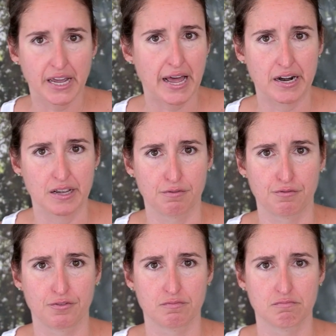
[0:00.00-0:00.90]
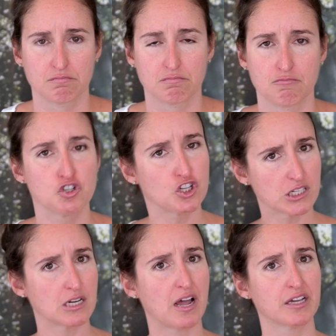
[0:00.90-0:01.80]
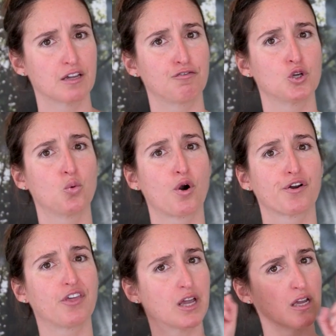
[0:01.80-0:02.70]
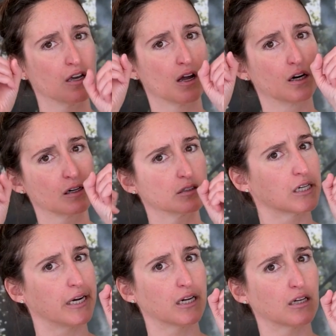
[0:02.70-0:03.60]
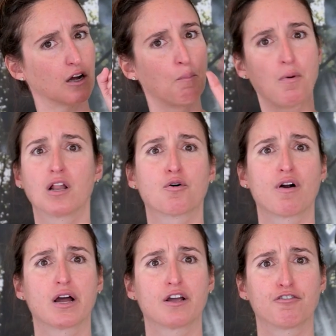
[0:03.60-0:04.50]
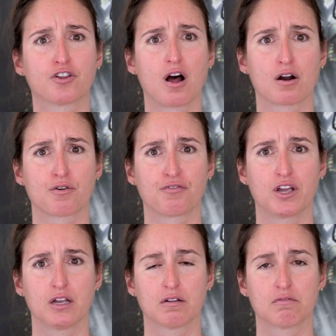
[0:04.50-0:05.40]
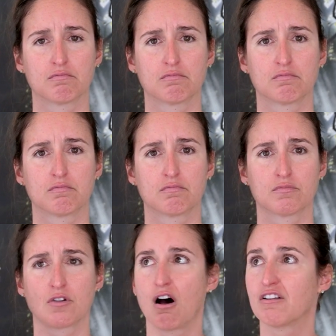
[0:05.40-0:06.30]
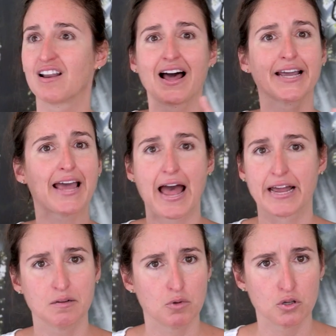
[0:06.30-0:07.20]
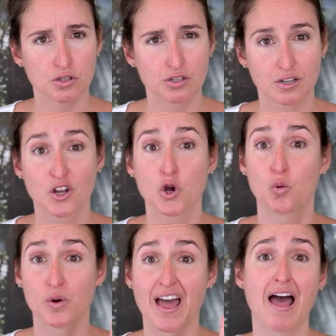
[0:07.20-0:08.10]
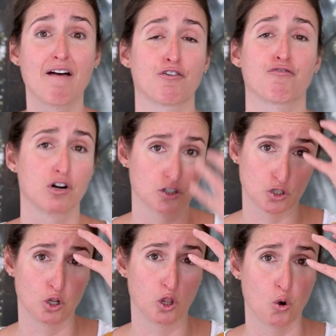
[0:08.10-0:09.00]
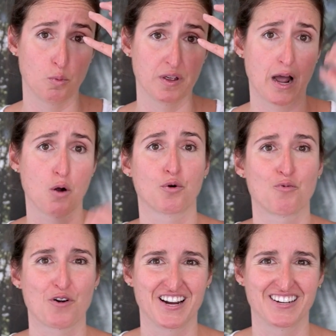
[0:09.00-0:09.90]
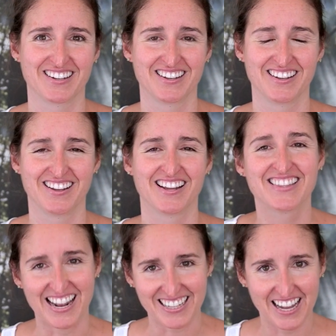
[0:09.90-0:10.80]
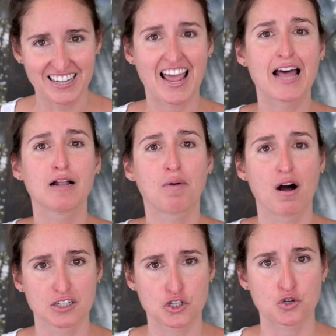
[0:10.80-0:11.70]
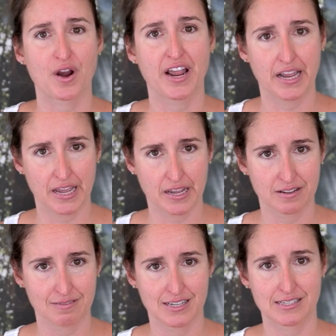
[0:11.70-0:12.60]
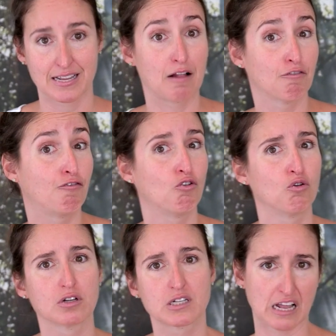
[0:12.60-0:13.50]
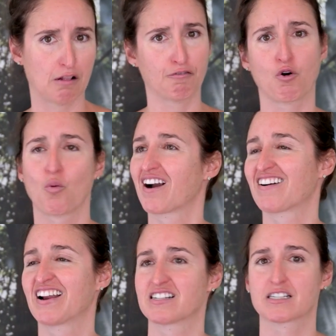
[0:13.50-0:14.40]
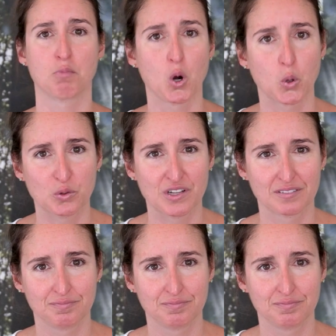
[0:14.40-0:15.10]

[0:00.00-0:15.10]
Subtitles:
negative, just like if you were taking a Polaroid photography. Unlike animals, we have a frontal lobe in our brain that can help us training this helpful self-awareness mode.